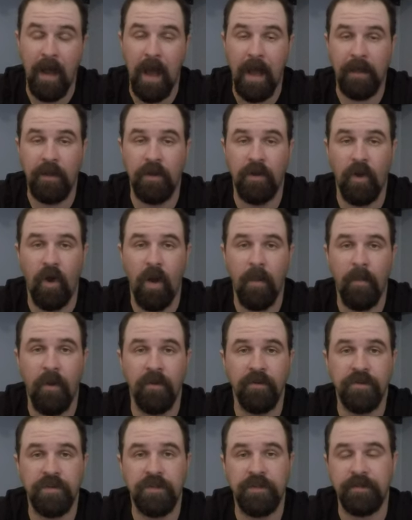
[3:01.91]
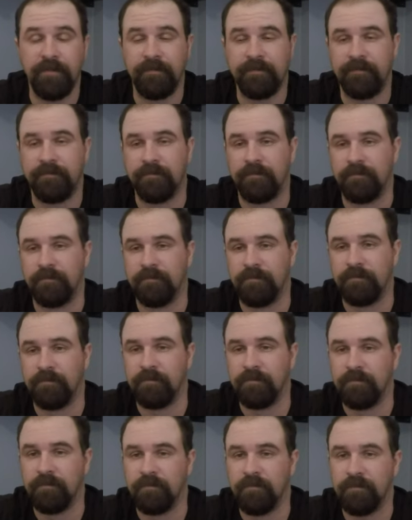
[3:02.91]
I could almost,
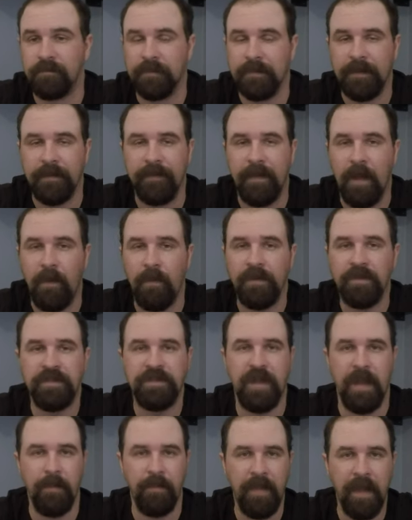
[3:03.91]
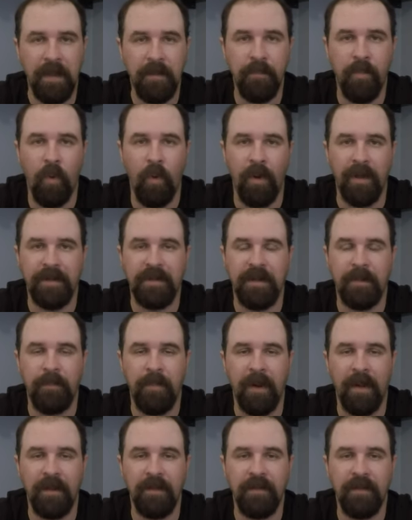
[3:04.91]
I wouldn't say pinpoint it,
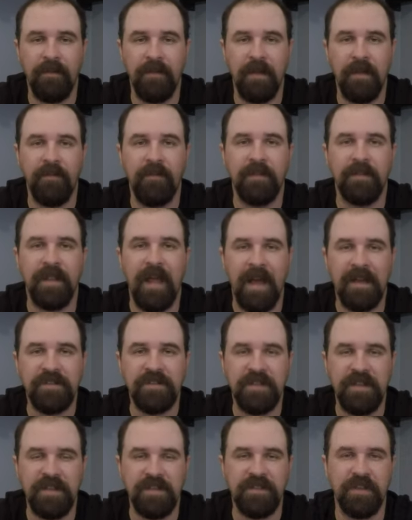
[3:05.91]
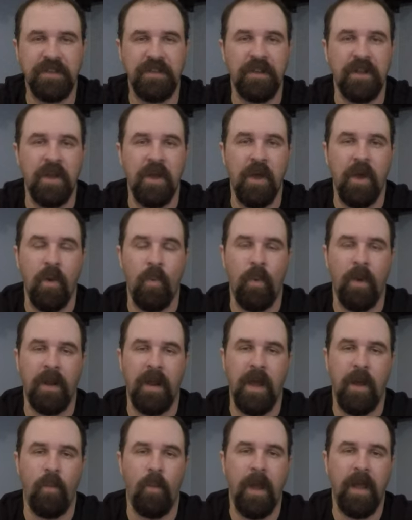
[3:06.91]
but even last season when
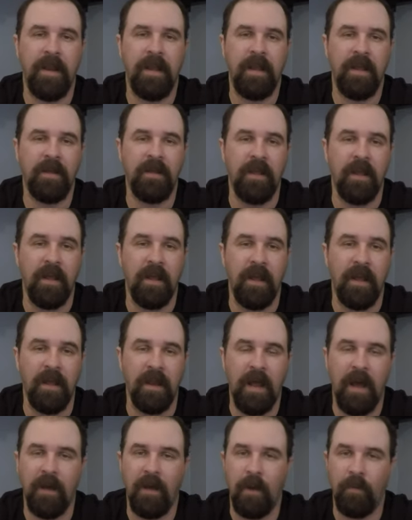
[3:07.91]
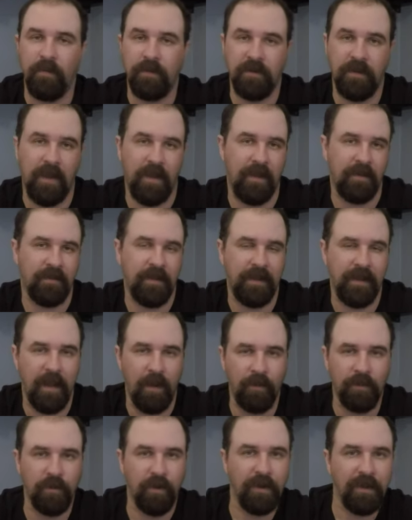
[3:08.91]
I went in and I would
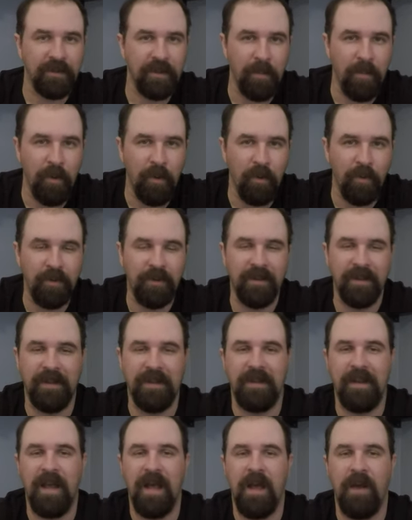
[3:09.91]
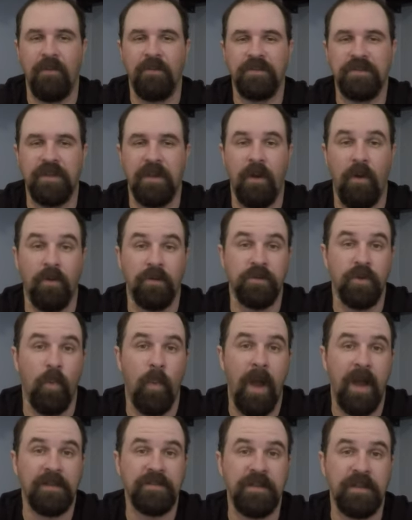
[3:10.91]
look at the moon and I would say, oh, it's a
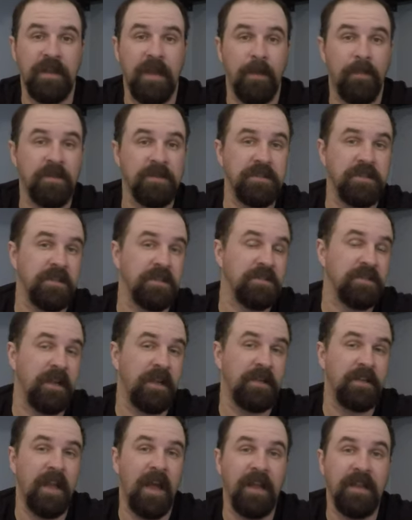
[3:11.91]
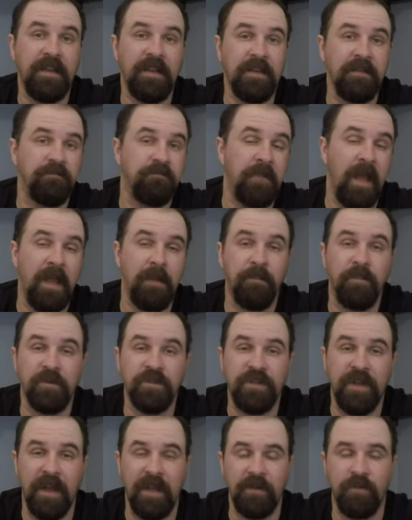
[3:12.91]
waxing gibbous, and it's like
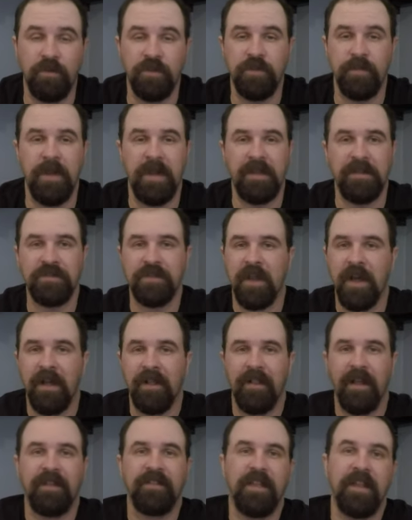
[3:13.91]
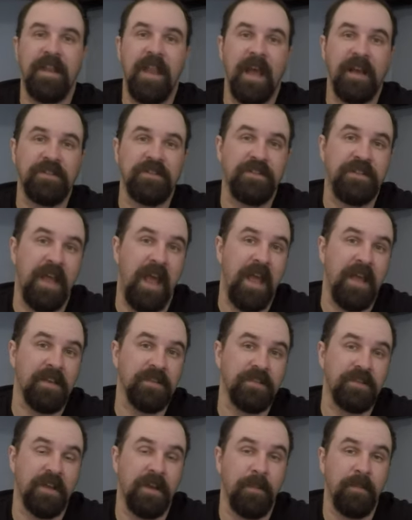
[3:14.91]
98%, which means like the next day
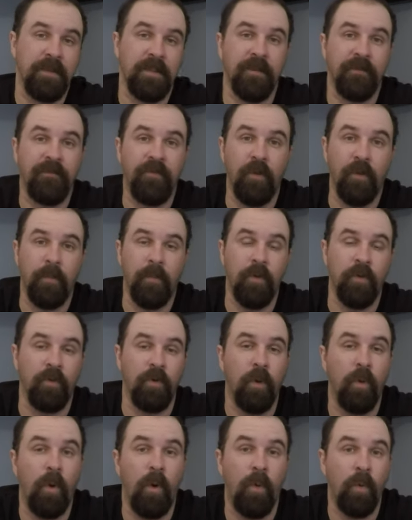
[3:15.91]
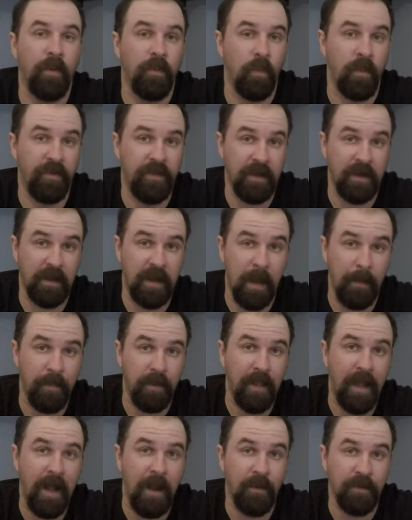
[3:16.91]
is going to be the full moon. Oh, within a
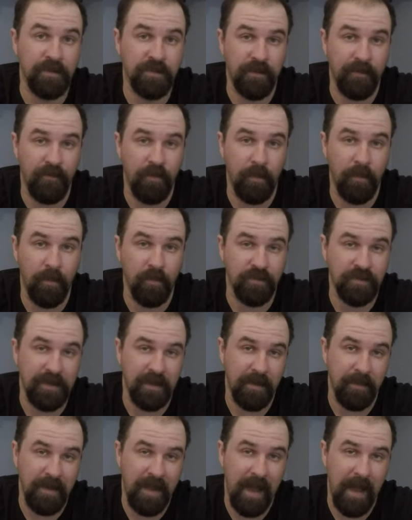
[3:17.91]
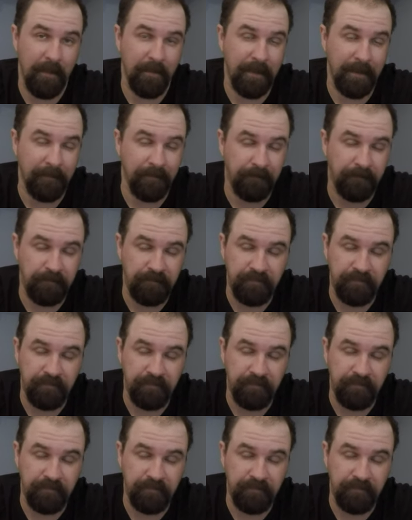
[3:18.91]
couple hours, the full moon is going to be happening.